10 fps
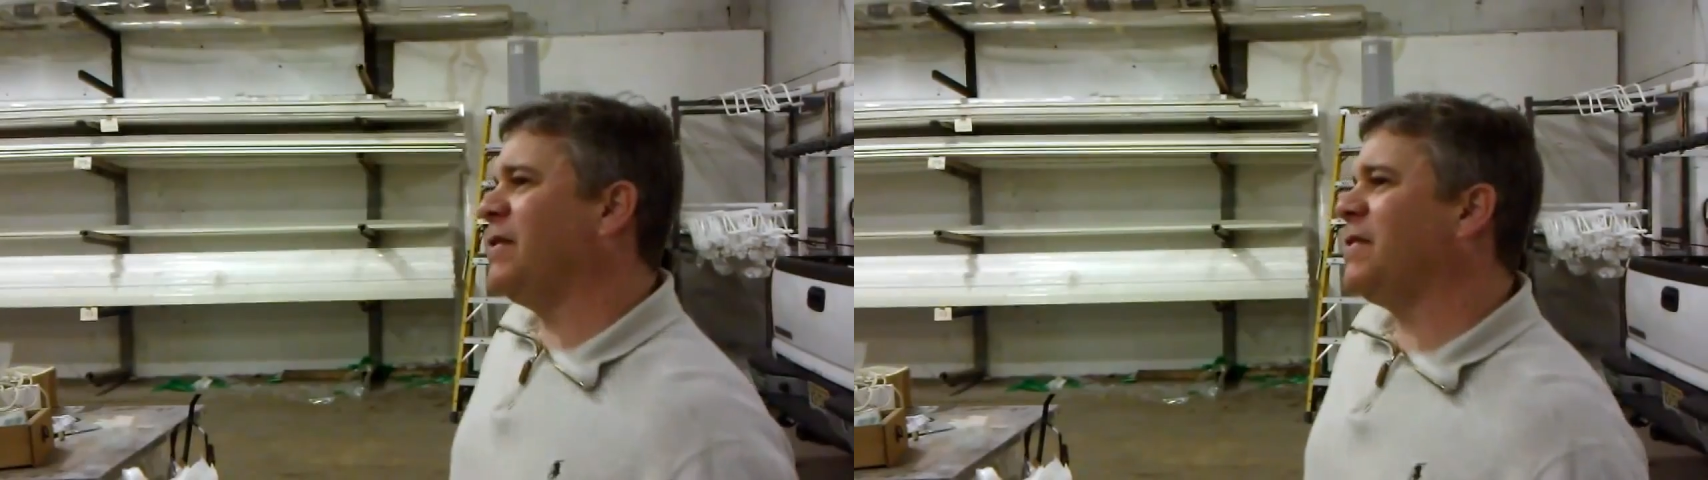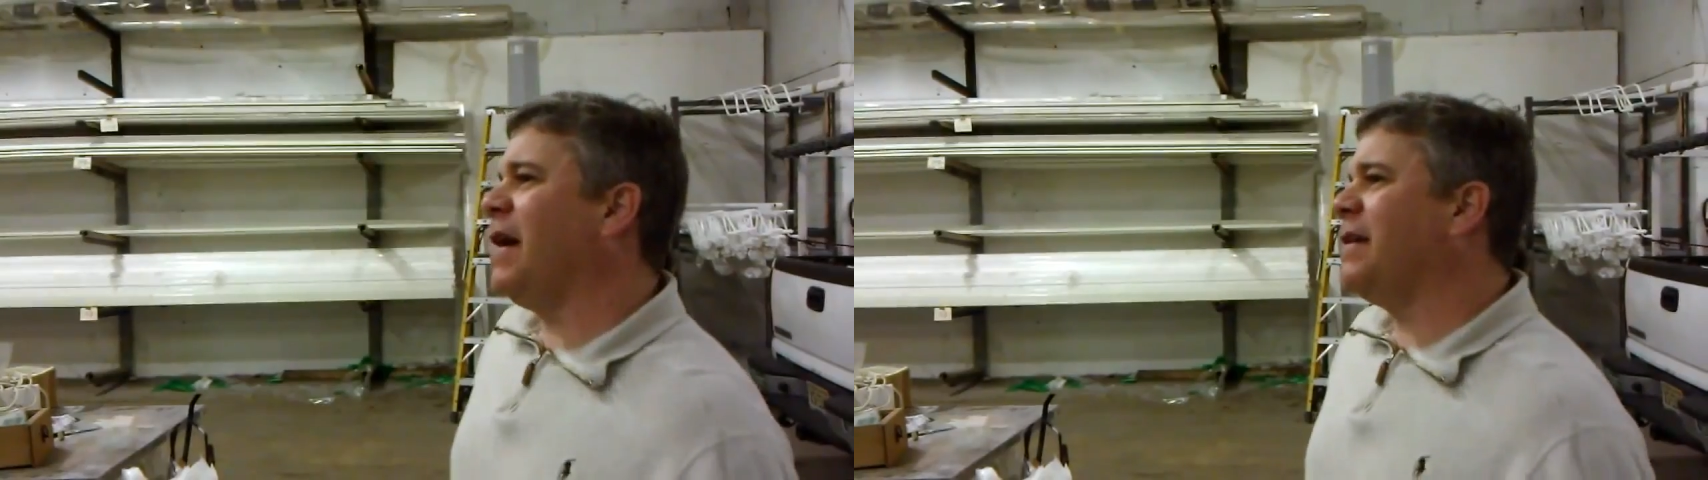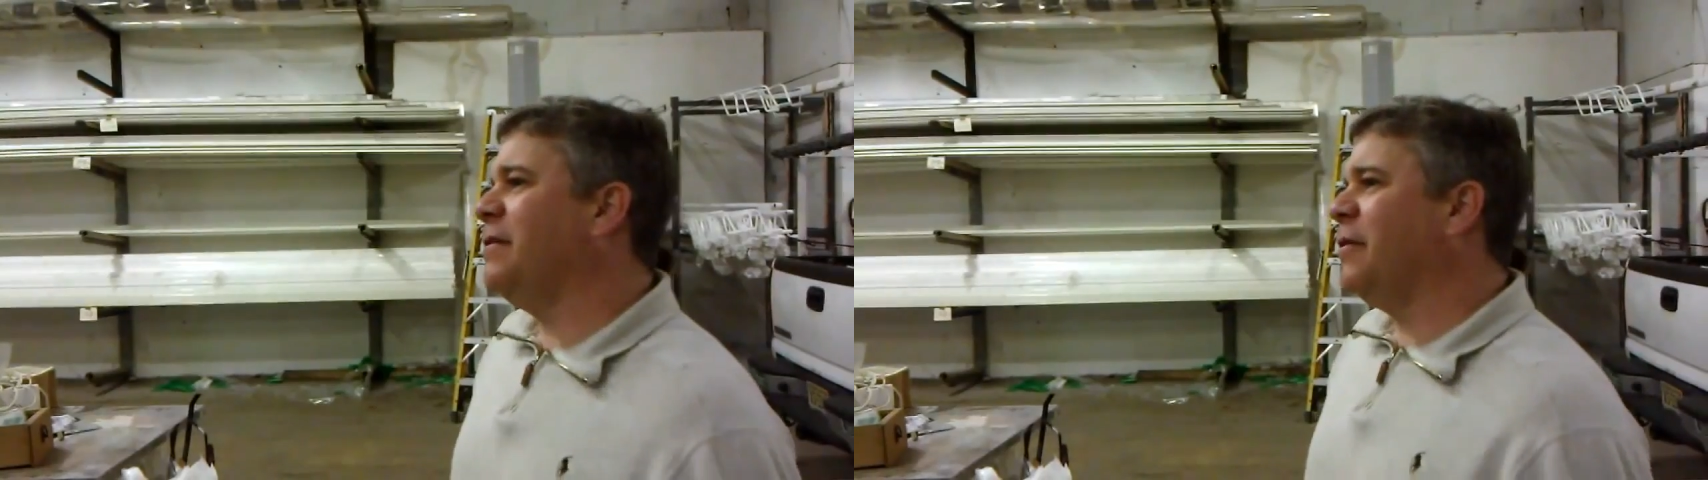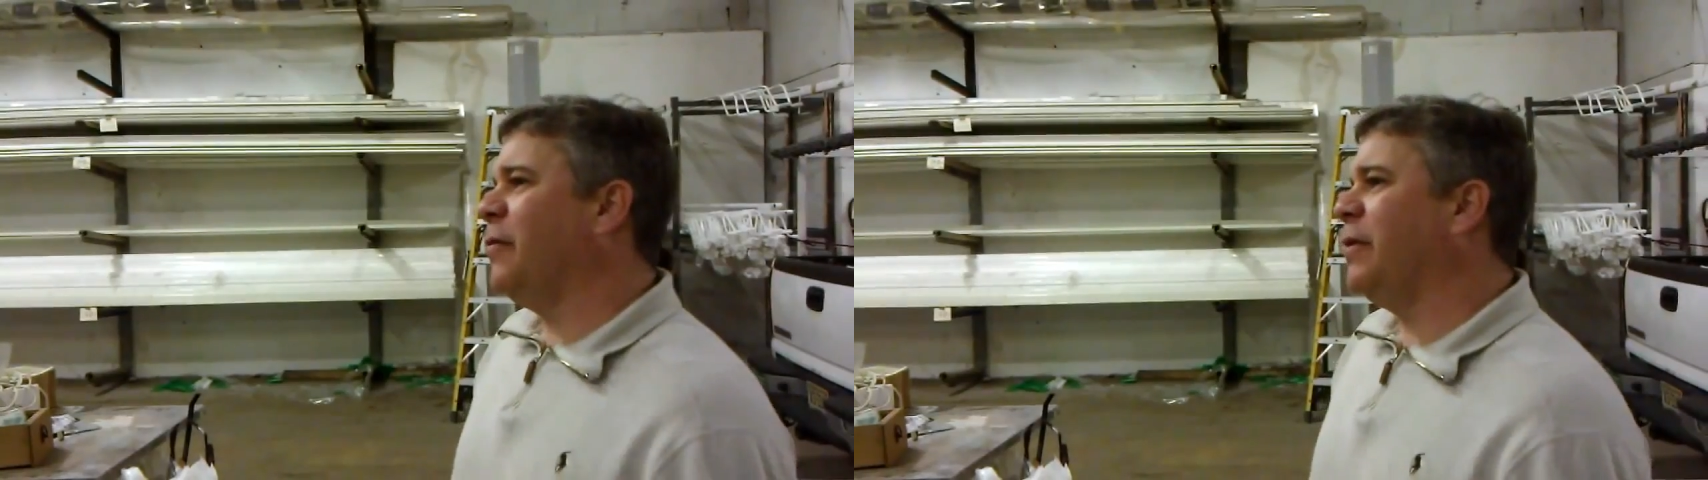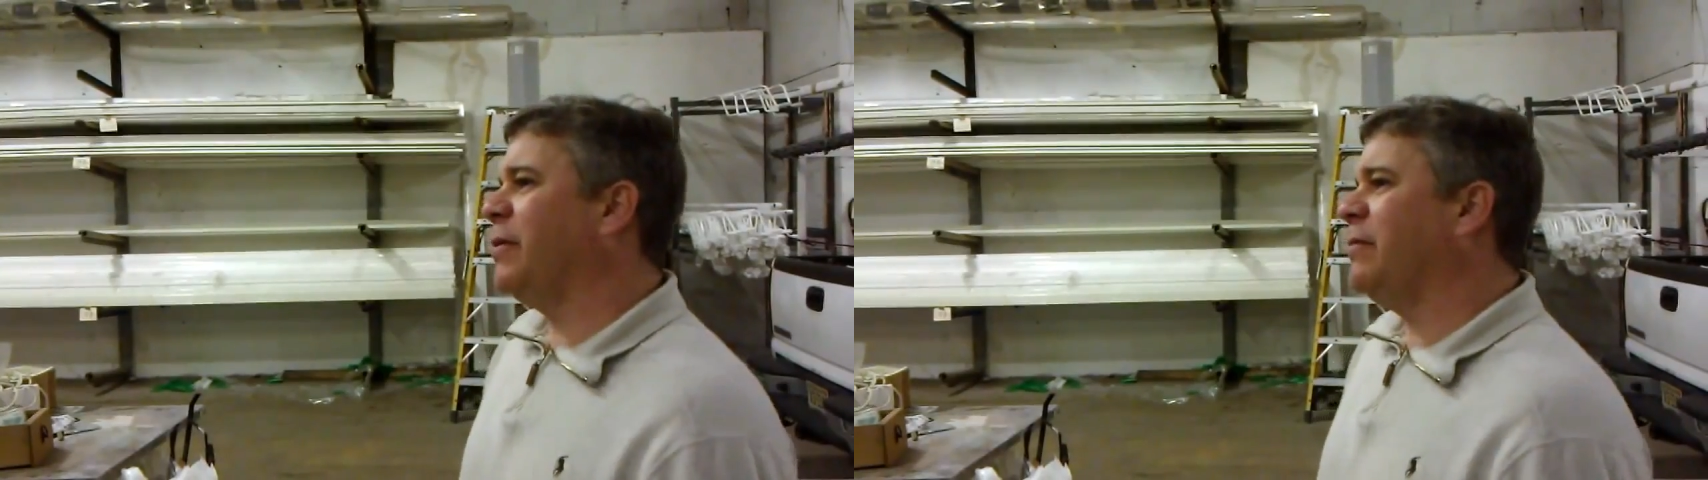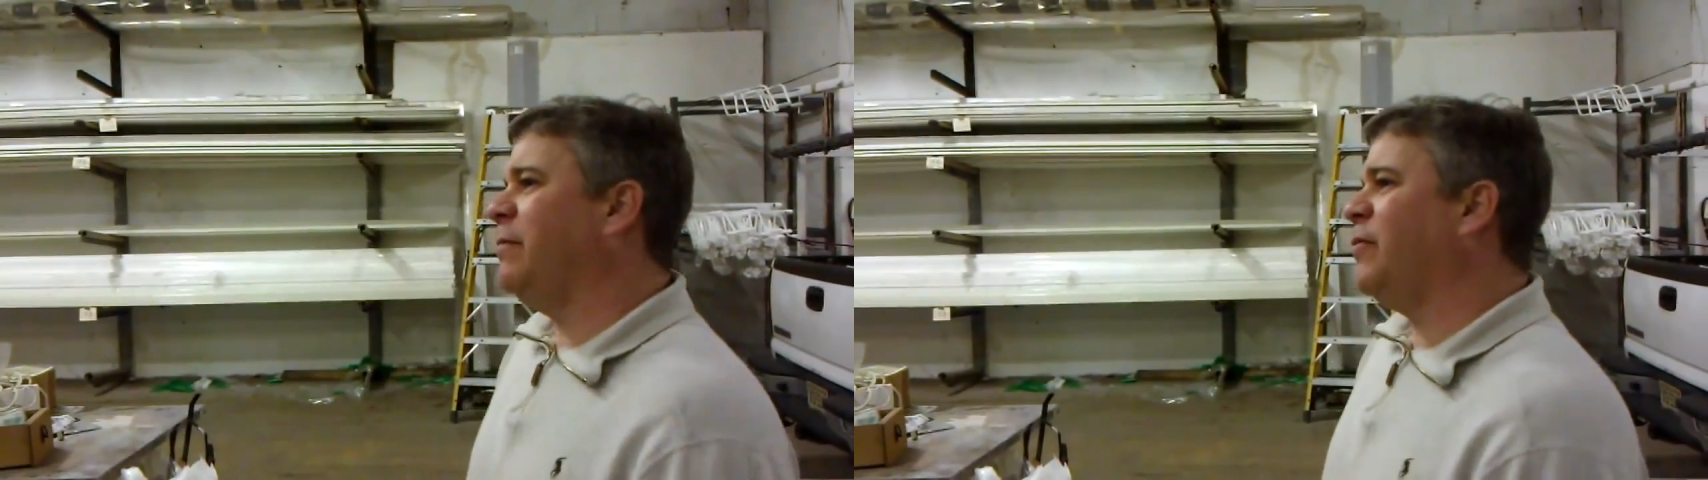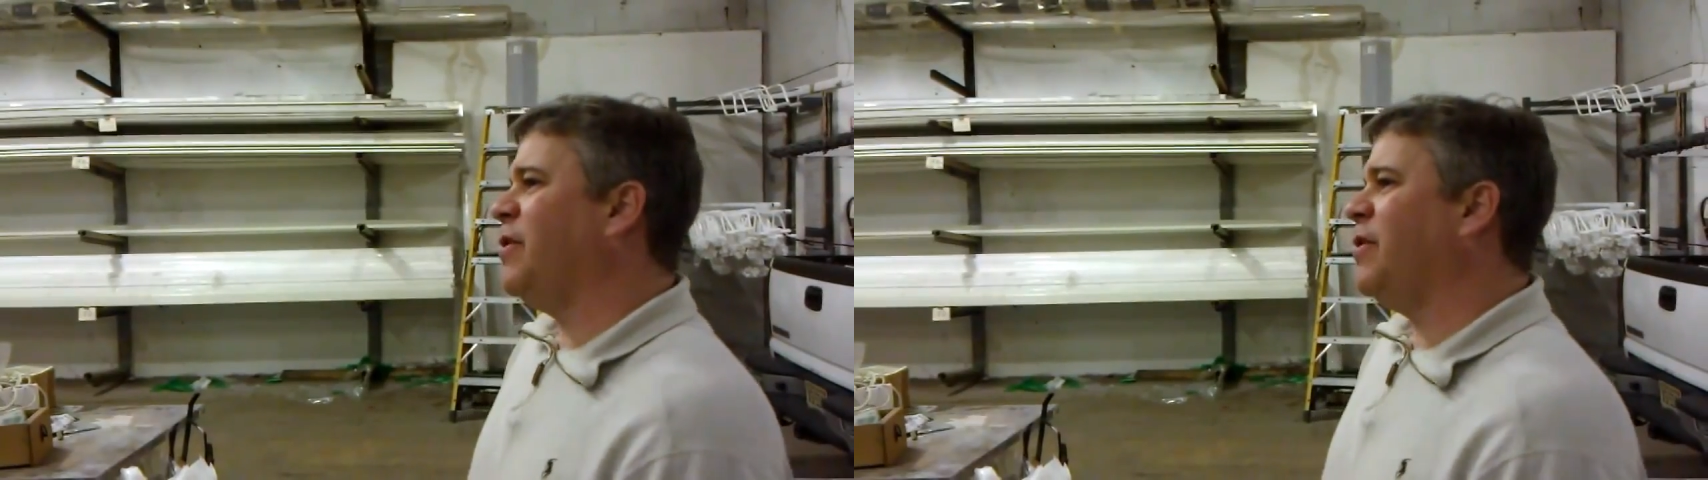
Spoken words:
on one side knew that we were